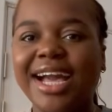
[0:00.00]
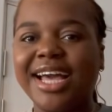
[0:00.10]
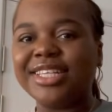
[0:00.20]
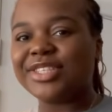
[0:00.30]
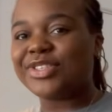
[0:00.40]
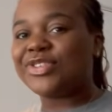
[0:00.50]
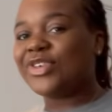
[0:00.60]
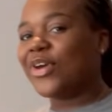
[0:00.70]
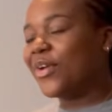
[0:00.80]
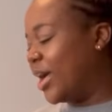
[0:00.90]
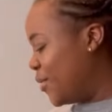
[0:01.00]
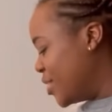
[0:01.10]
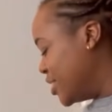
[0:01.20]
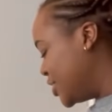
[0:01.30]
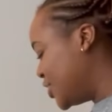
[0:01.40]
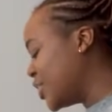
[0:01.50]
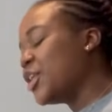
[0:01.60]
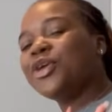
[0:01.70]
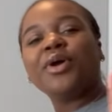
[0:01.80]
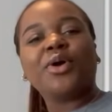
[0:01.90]
guys, so I wanted to show
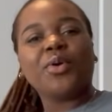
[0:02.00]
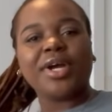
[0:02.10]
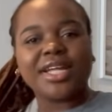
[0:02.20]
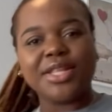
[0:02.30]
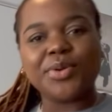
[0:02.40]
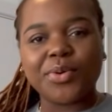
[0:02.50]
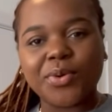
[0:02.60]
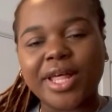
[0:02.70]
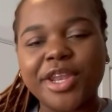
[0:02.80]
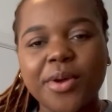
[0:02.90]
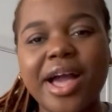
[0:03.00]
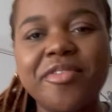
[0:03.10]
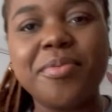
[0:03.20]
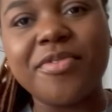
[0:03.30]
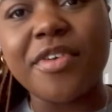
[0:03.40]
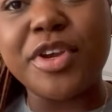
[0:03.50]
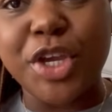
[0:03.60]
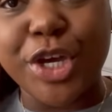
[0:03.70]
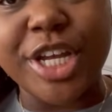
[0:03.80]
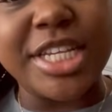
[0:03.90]
you a quick little haul. I know I haven't been very
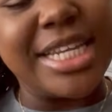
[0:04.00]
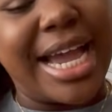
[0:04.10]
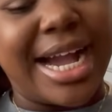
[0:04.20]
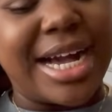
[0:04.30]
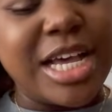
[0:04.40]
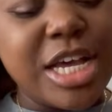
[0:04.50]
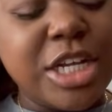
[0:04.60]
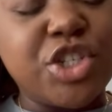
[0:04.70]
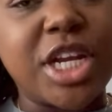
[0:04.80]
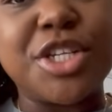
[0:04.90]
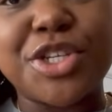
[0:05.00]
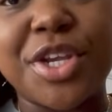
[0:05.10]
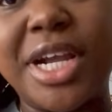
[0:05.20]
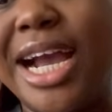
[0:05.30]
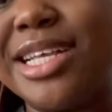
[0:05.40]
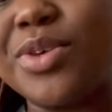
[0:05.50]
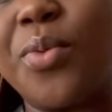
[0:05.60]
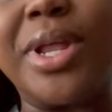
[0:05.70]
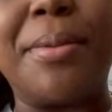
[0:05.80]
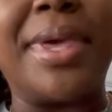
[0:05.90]
good at trying to show you guys
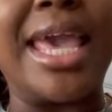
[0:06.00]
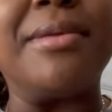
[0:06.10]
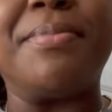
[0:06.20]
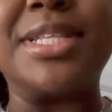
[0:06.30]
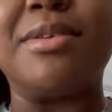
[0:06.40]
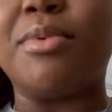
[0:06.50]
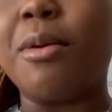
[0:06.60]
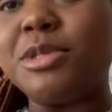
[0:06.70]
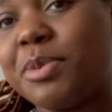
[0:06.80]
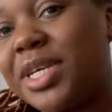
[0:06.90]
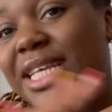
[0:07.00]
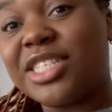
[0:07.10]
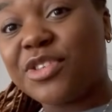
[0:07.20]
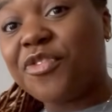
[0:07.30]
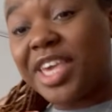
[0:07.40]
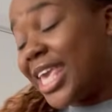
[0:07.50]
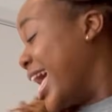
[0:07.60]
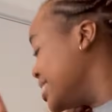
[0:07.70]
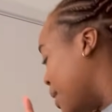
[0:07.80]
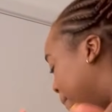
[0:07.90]
when I'm getting bits and bobs because I just
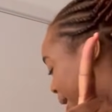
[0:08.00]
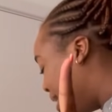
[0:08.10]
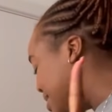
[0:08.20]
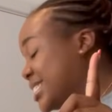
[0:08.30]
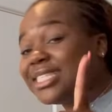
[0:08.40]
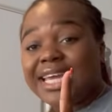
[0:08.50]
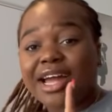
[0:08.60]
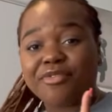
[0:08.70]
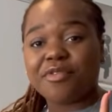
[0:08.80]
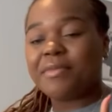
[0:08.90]
forget, but today I've